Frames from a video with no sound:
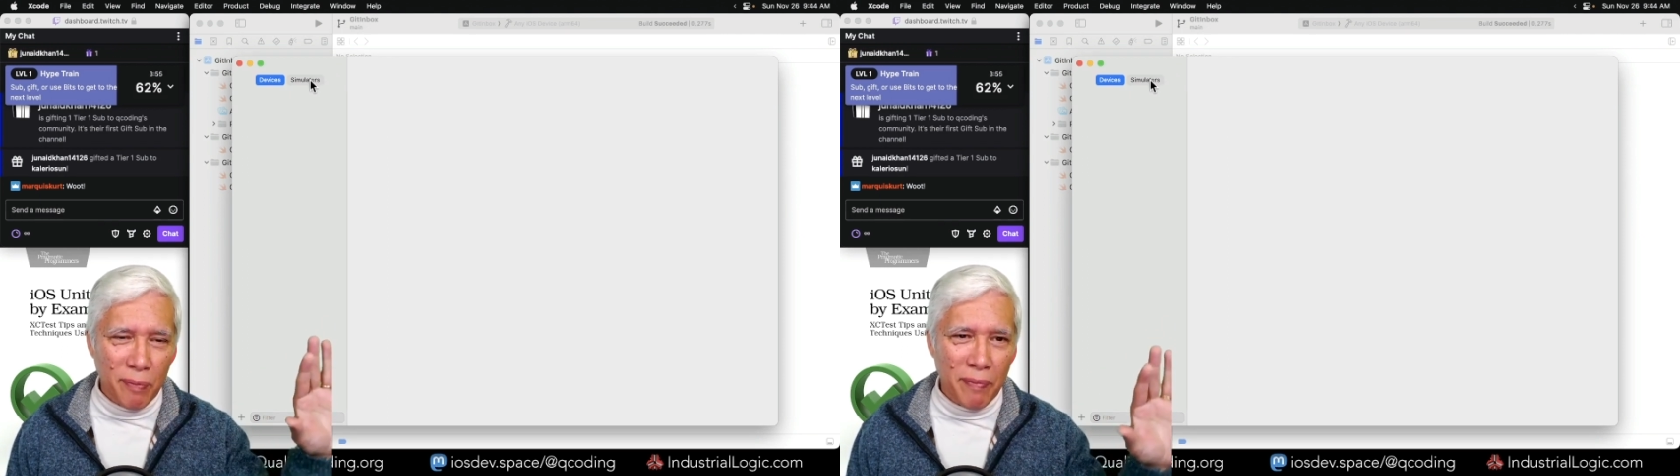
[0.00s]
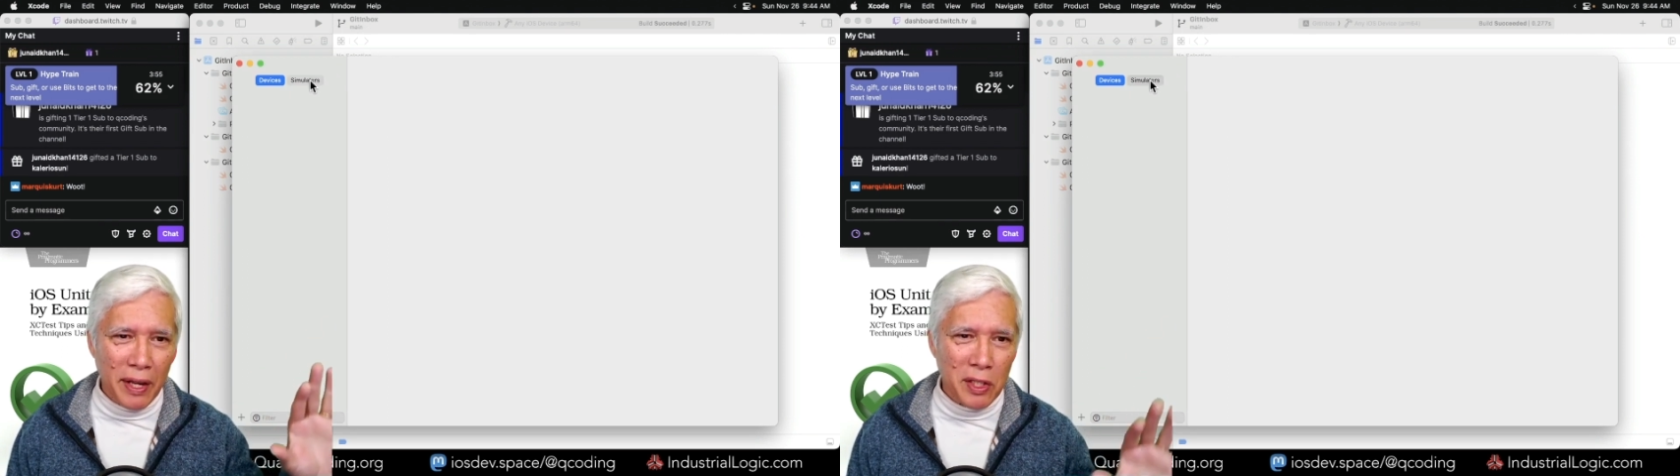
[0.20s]

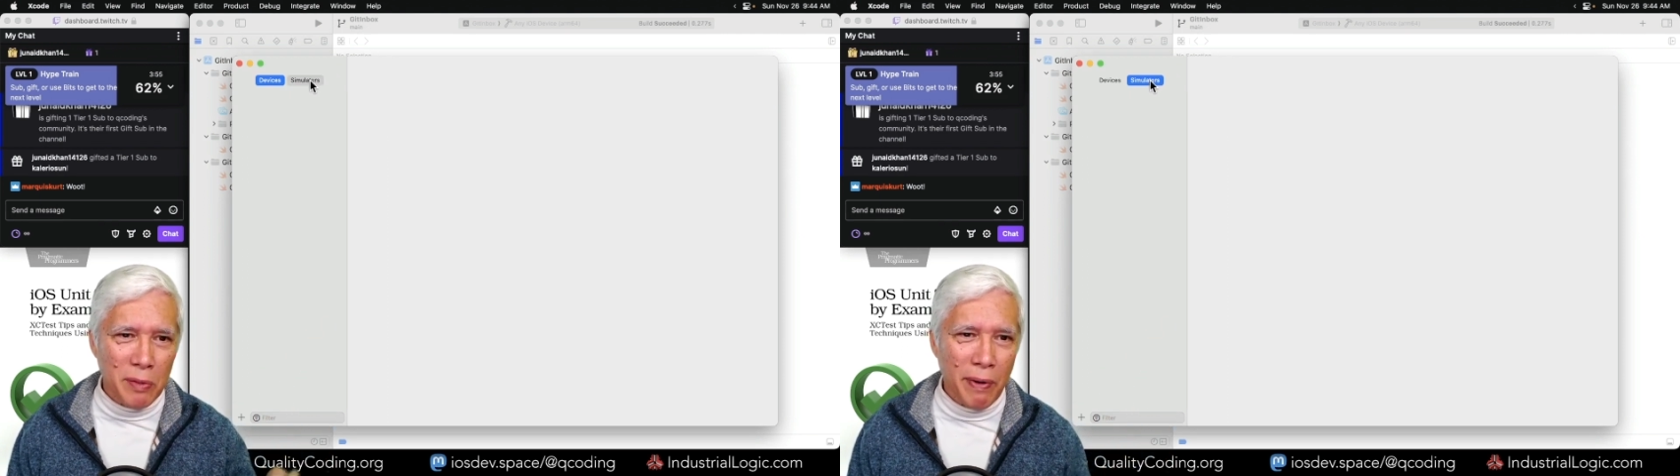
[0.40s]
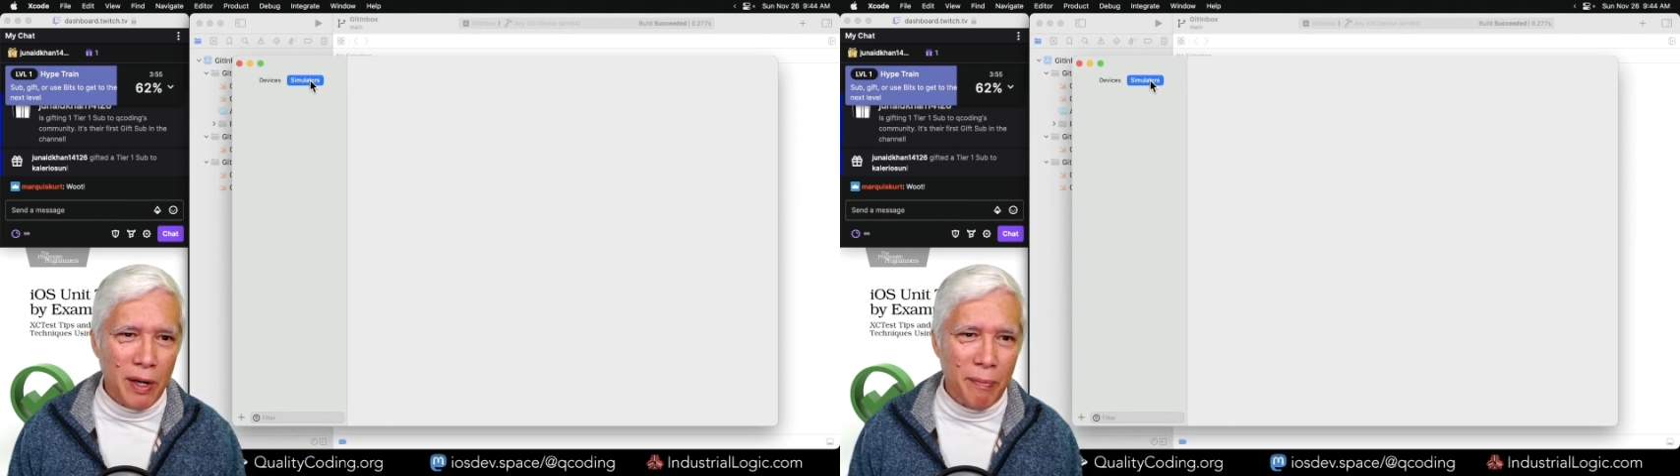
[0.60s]
my
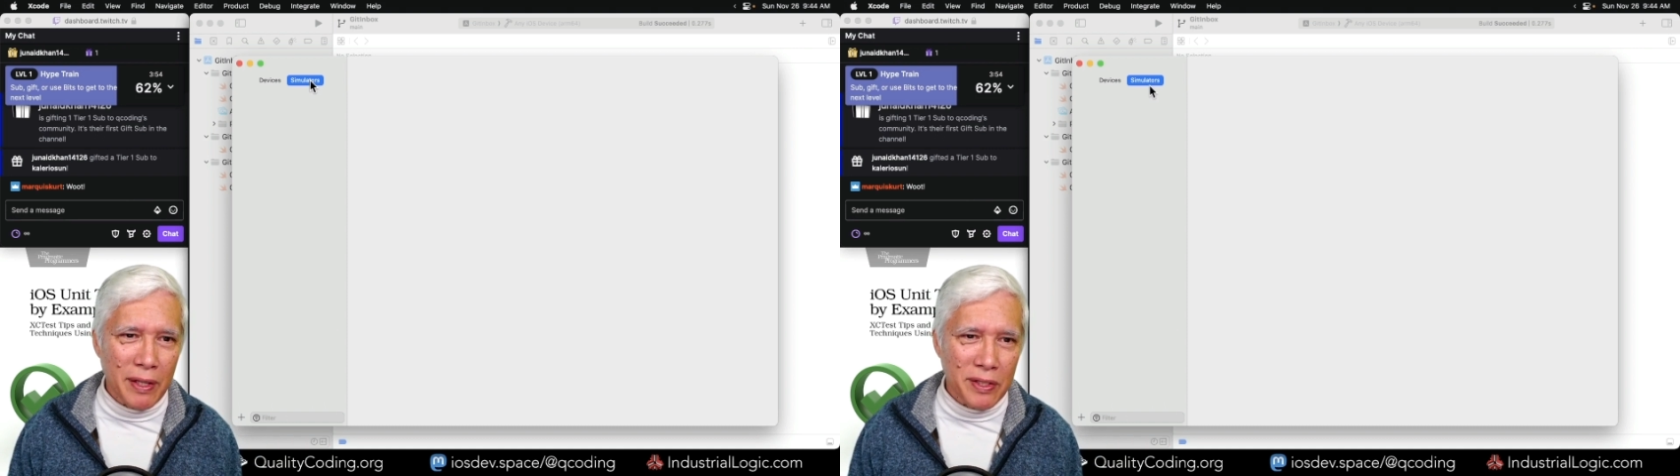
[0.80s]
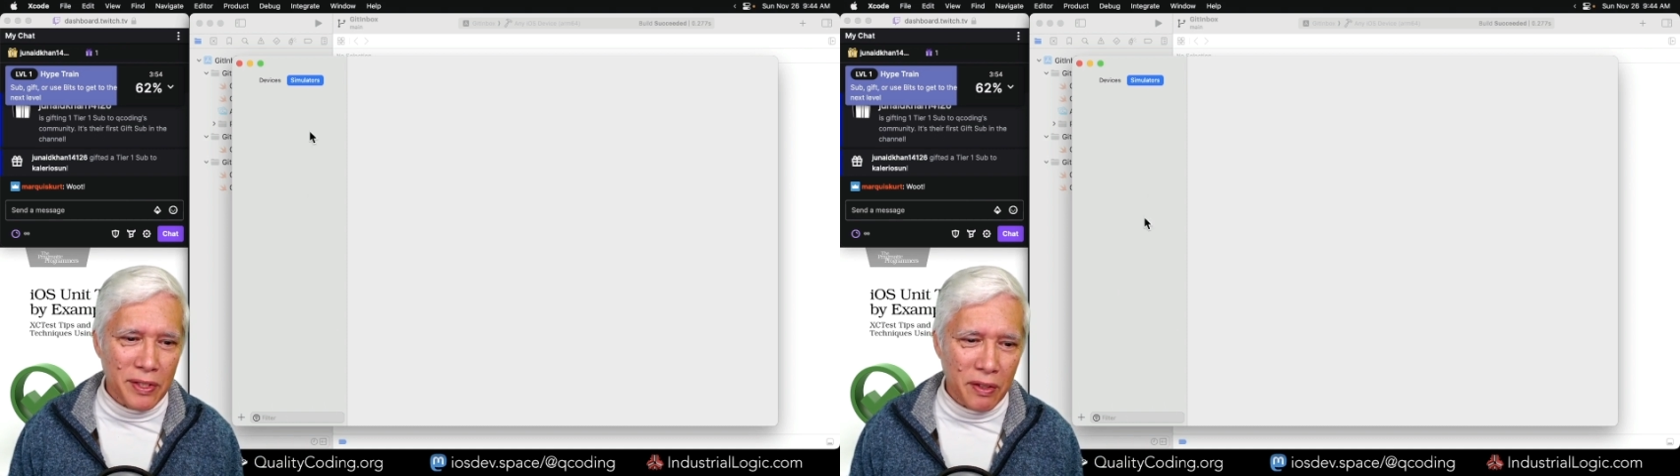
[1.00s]

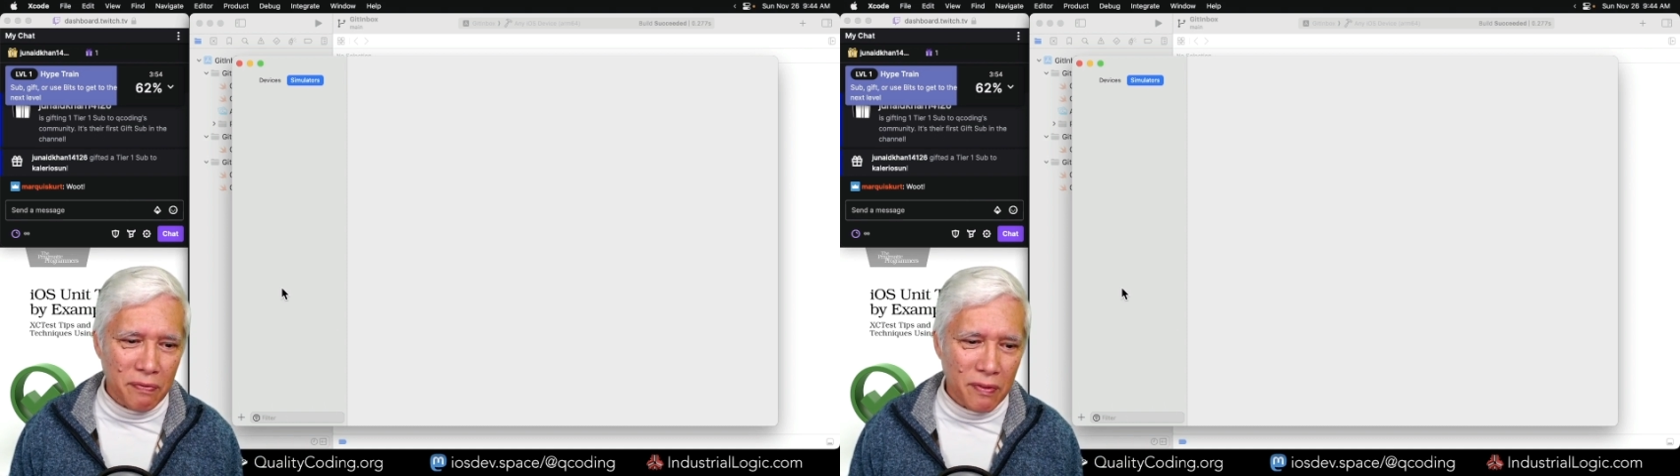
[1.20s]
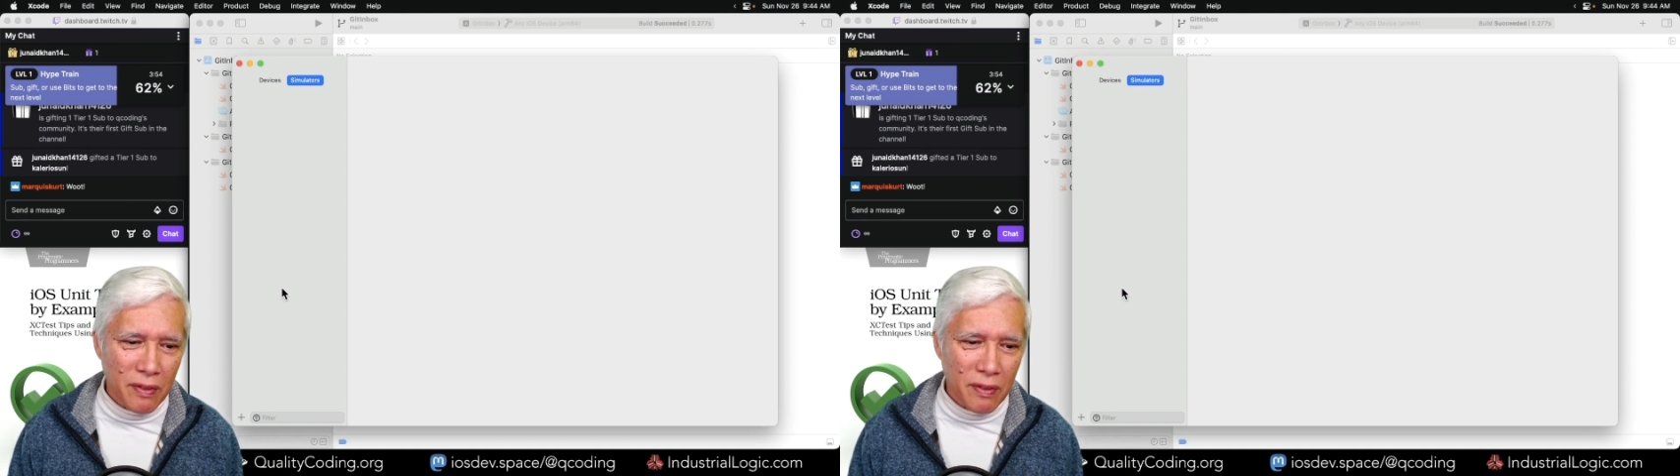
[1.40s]
experiments and